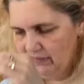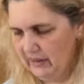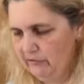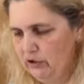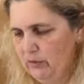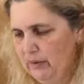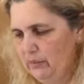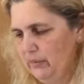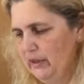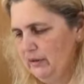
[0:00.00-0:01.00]
If you
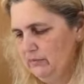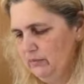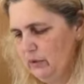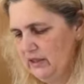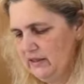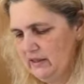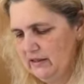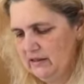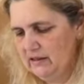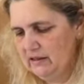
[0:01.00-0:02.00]
remember, we
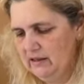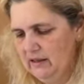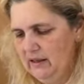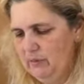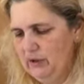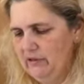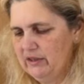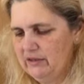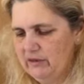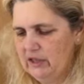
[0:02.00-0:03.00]
discussed it in the
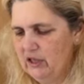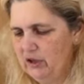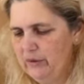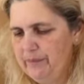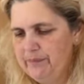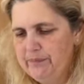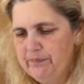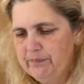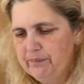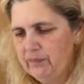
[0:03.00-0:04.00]
previous video.
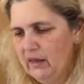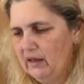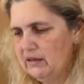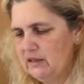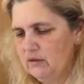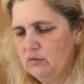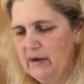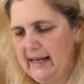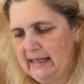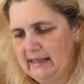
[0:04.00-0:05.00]
It's a
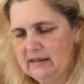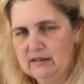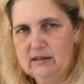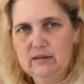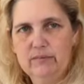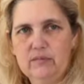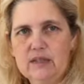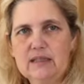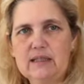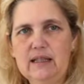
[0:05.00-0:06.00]
raglan
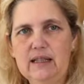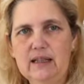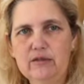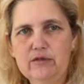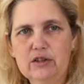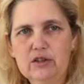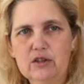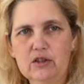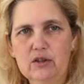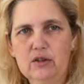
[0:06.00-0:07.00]
sleeve,
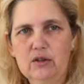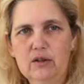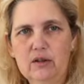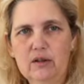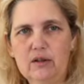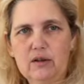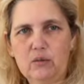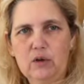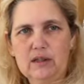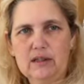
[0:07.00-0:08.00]
so
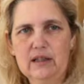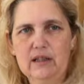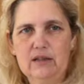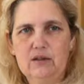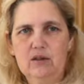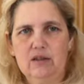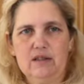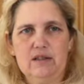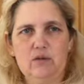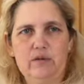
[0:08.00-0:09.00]
one that, not the
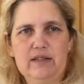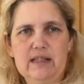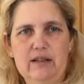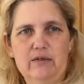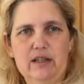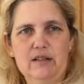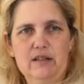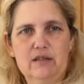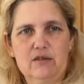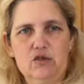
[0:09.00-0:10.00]
sort of sleeve that
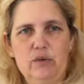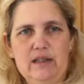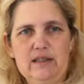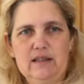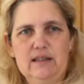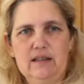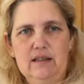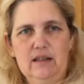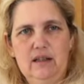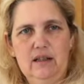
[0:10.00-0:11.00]
joins in
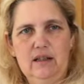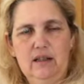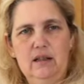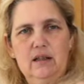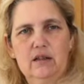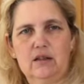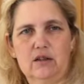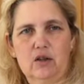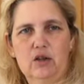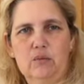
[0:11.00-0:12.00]
on an
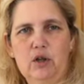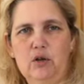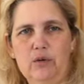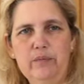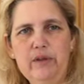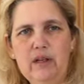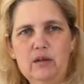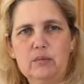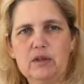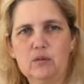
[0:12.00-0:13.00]
armhole, but